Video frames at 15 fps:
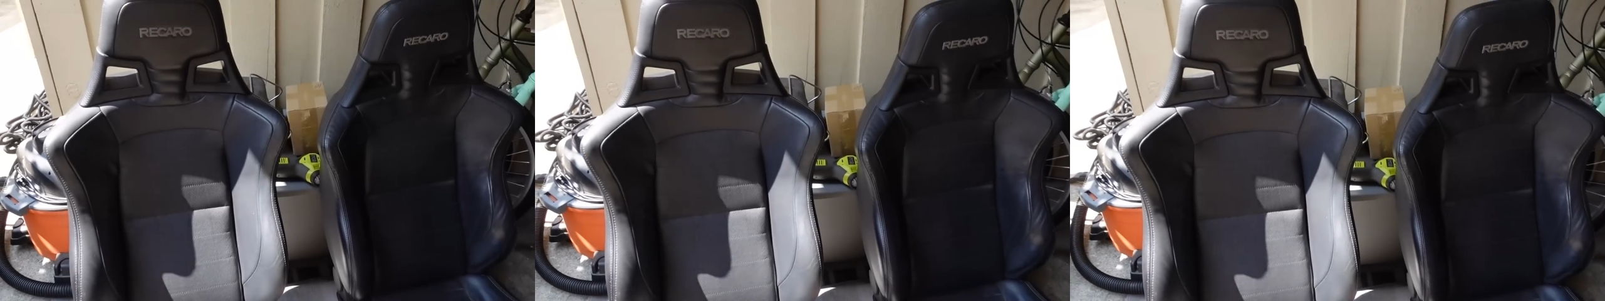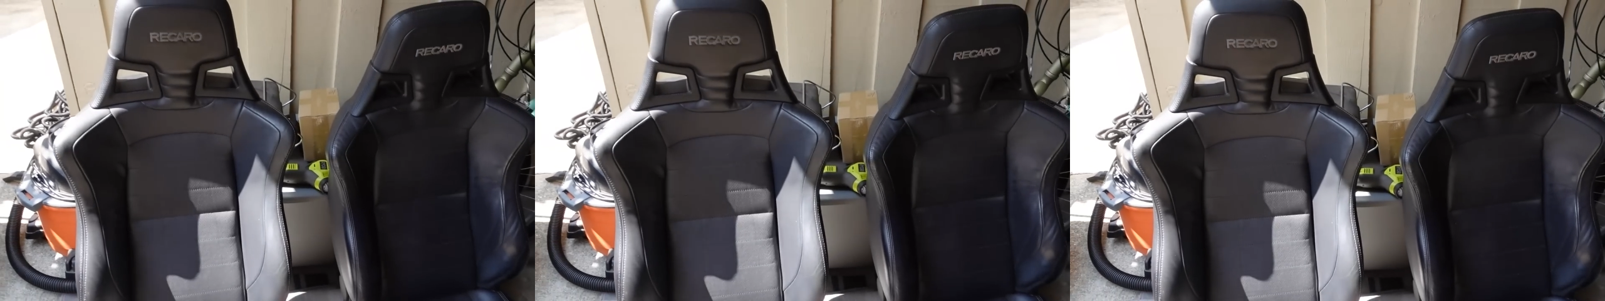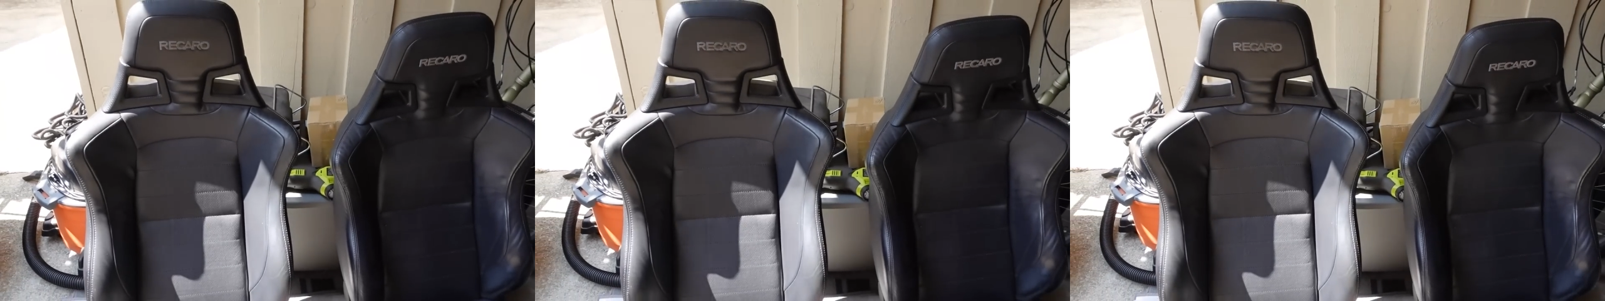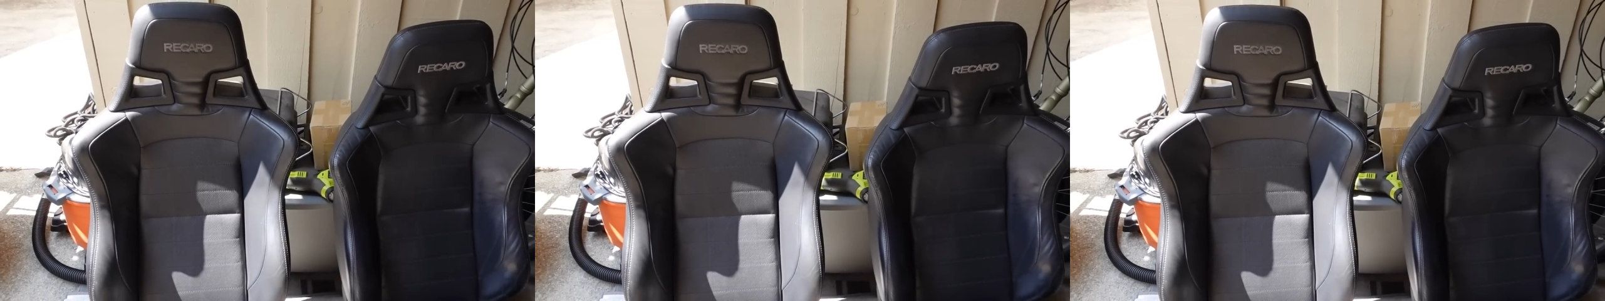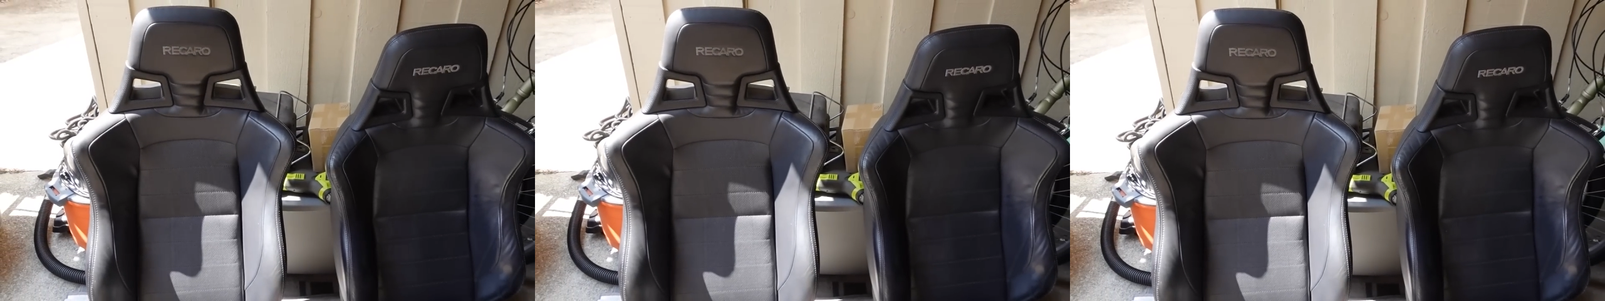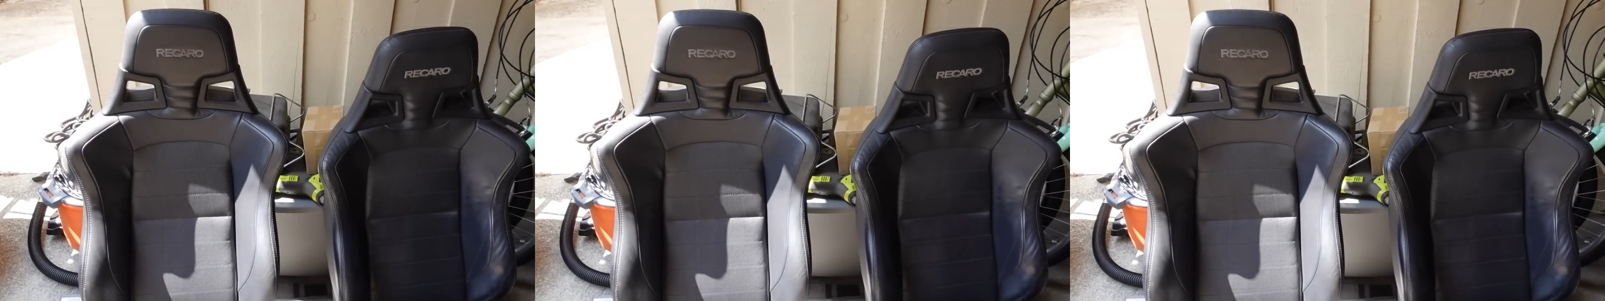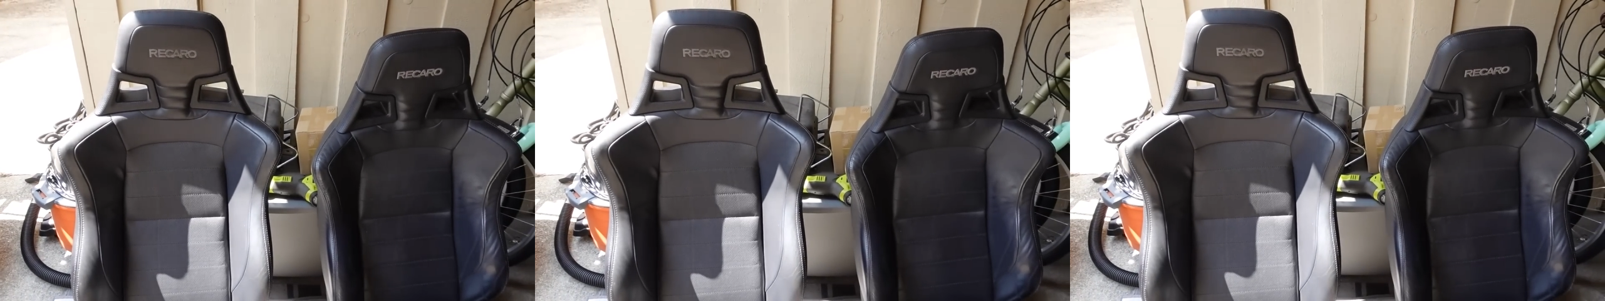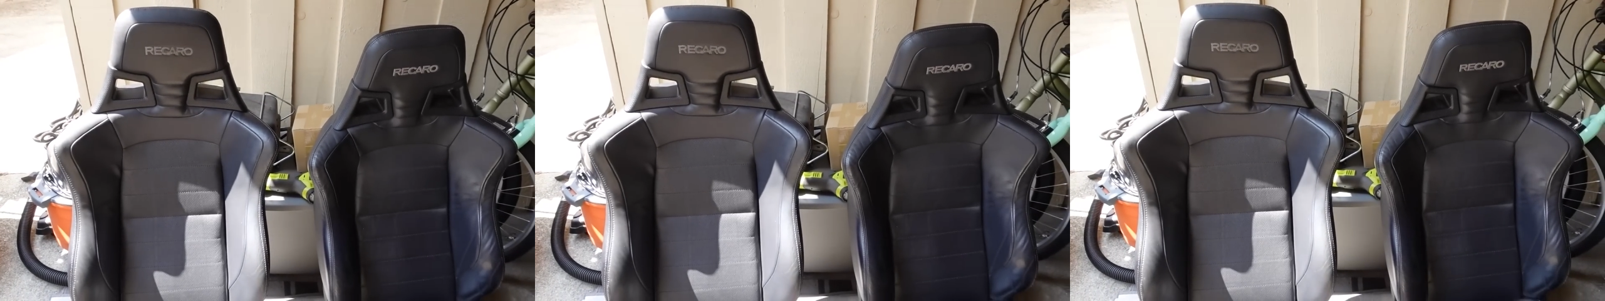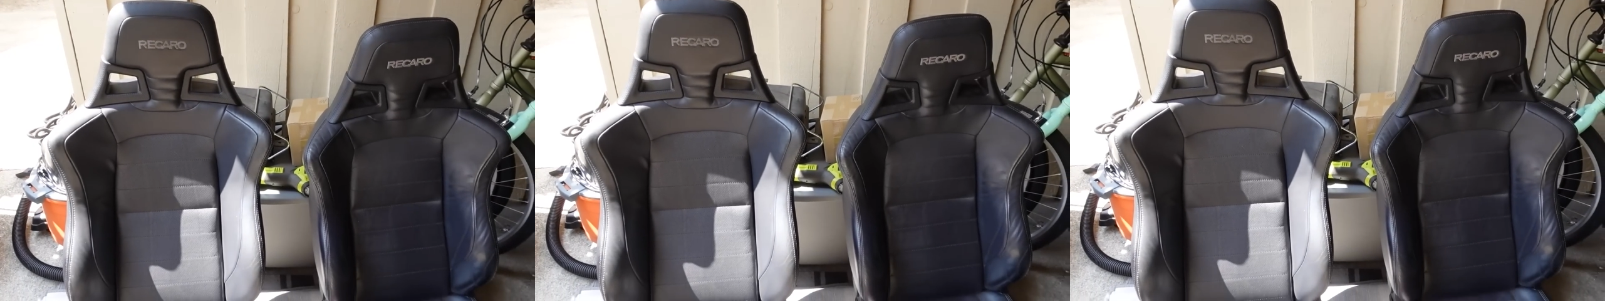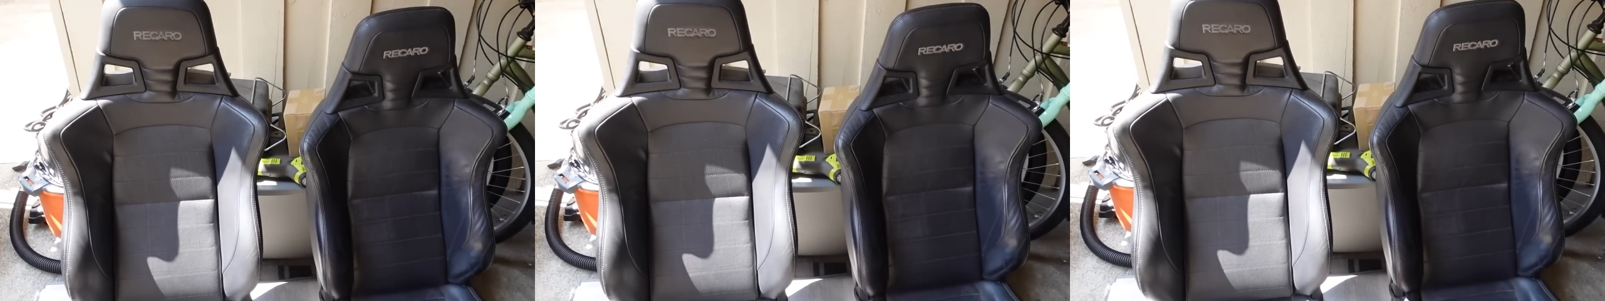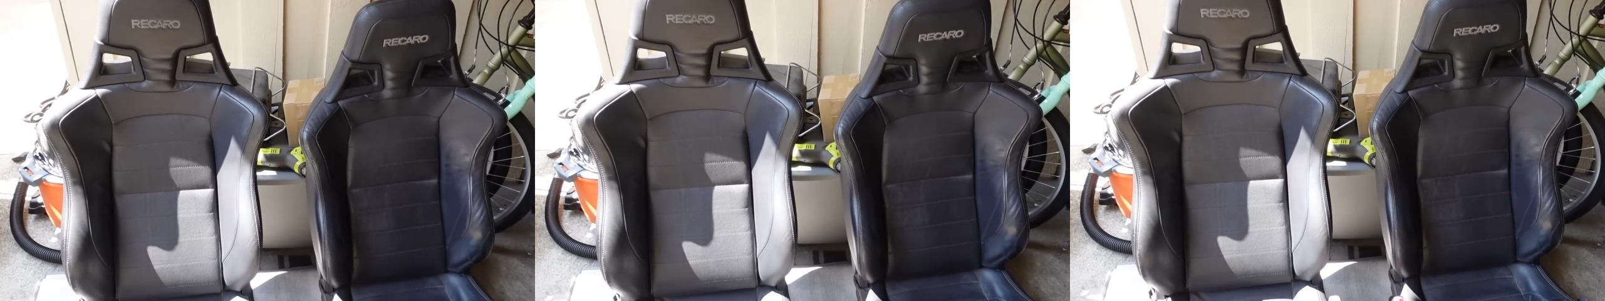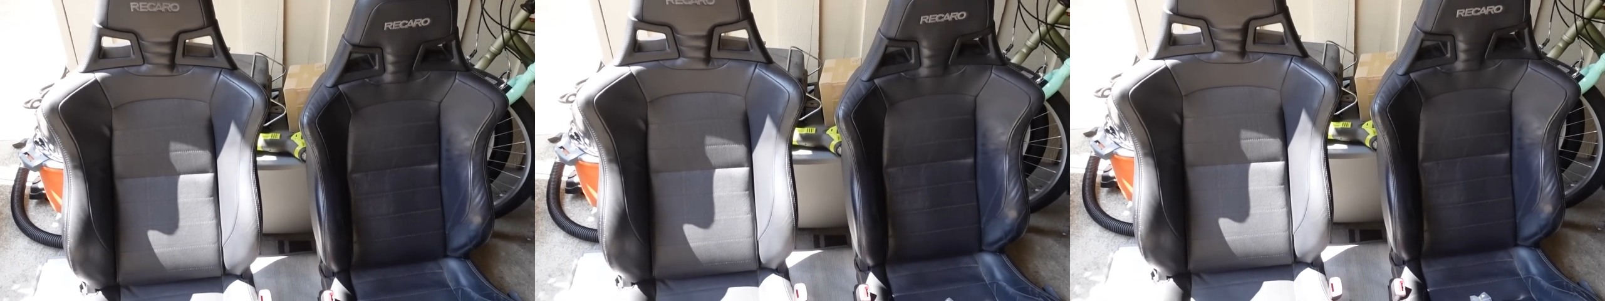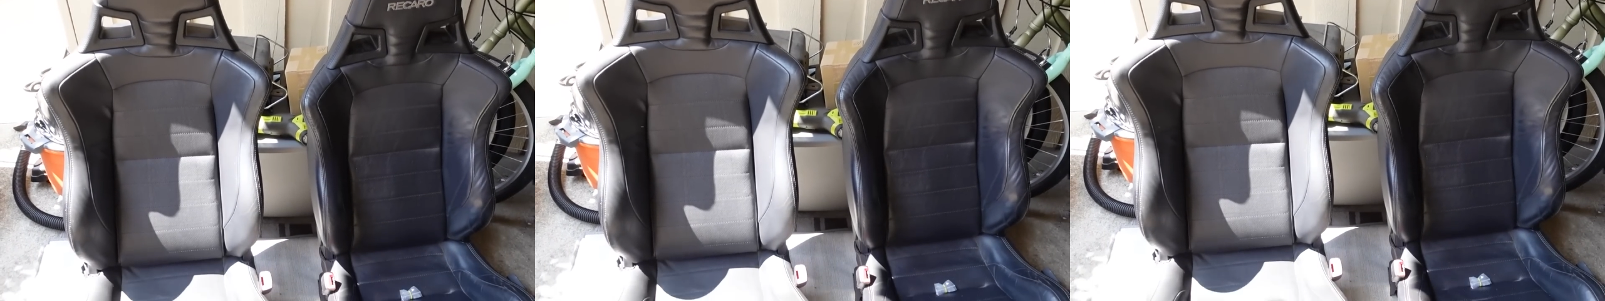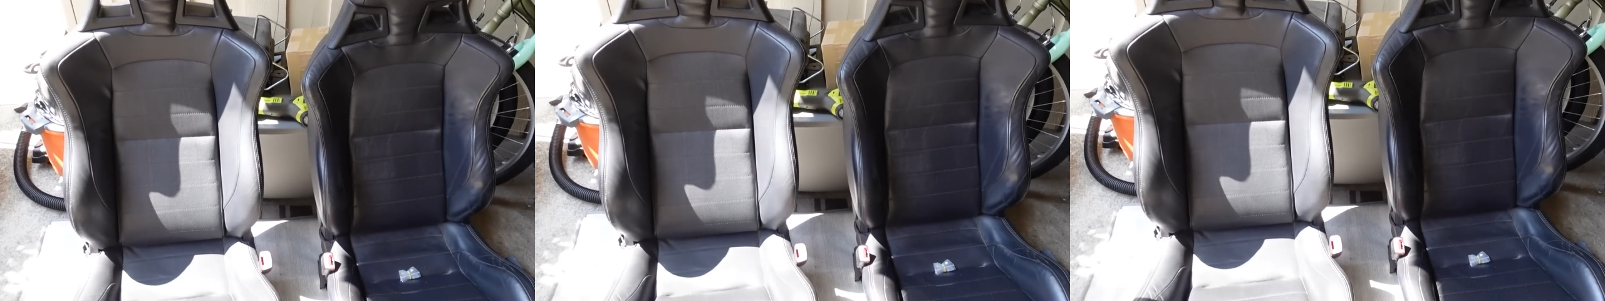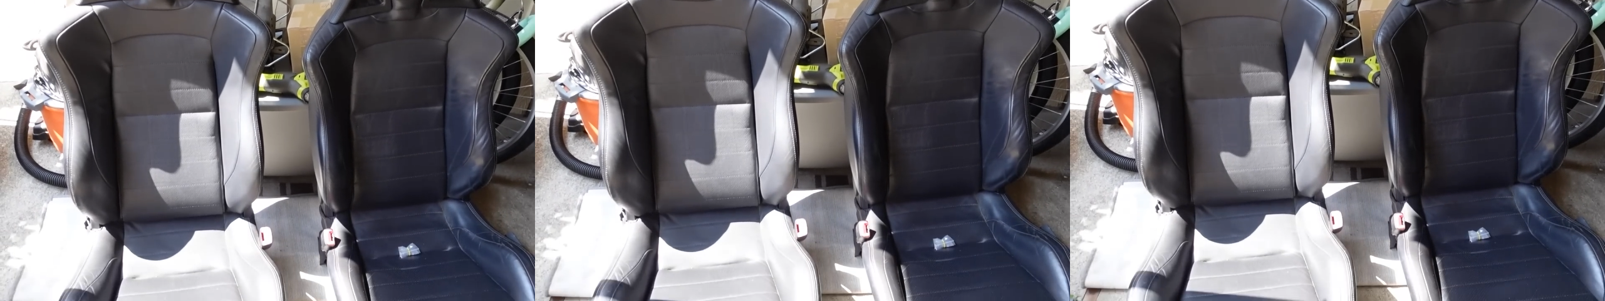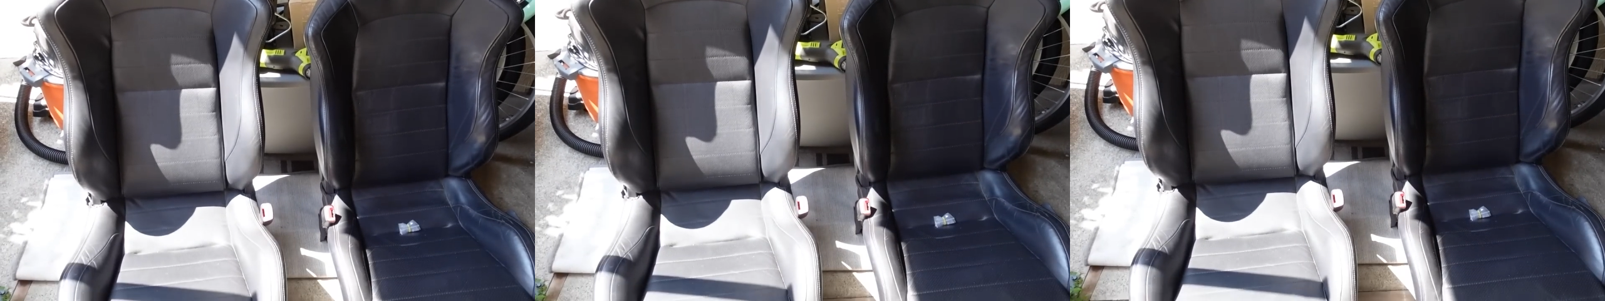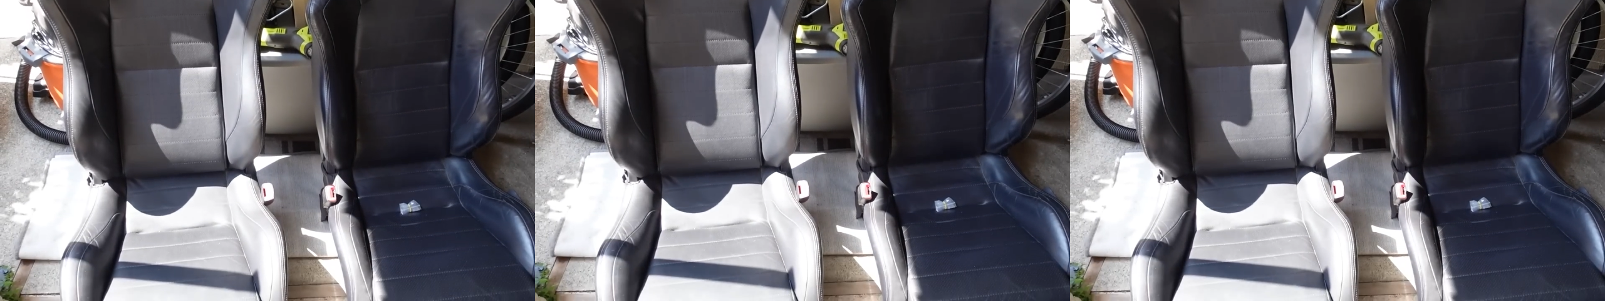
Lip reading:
[unreadable: no face in view]